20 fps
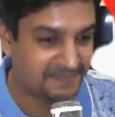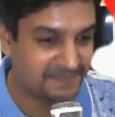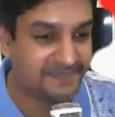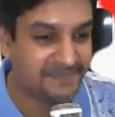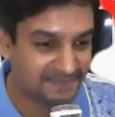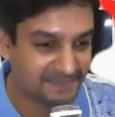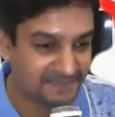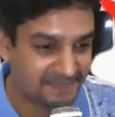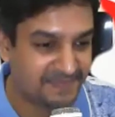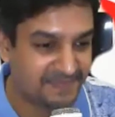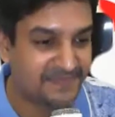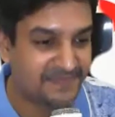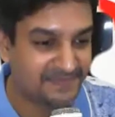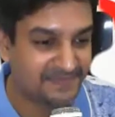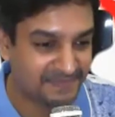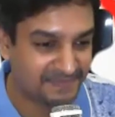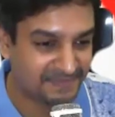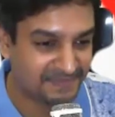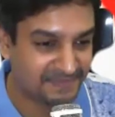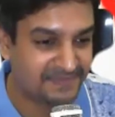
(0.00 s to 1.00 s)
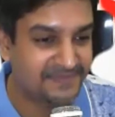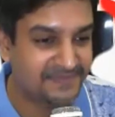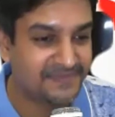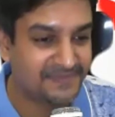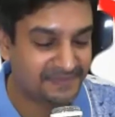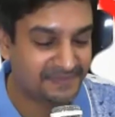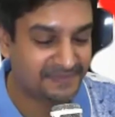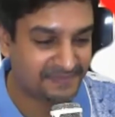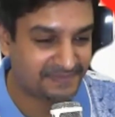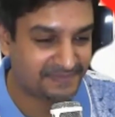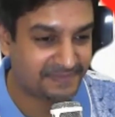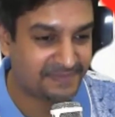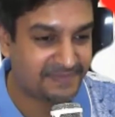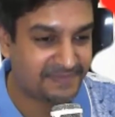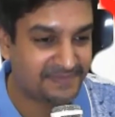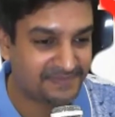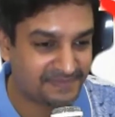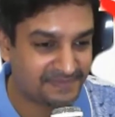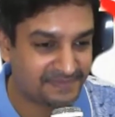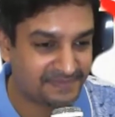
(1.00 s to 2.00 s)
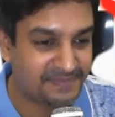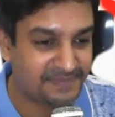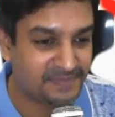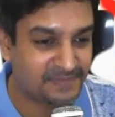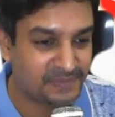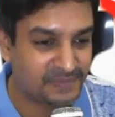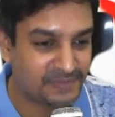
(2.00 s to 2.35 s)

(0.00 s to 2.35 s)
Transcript: here at the moment. But